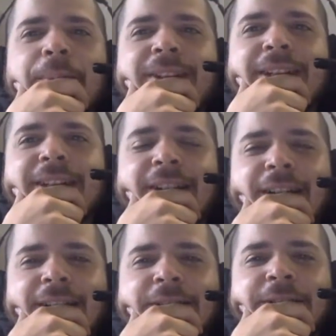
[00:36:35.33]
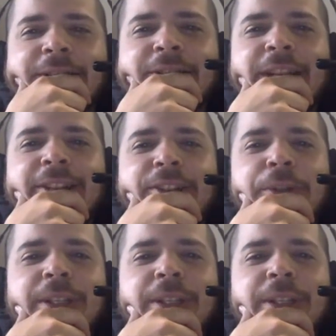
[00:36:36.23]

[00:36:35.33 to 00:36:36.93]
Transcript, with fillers: million dollars. Jess, hmm.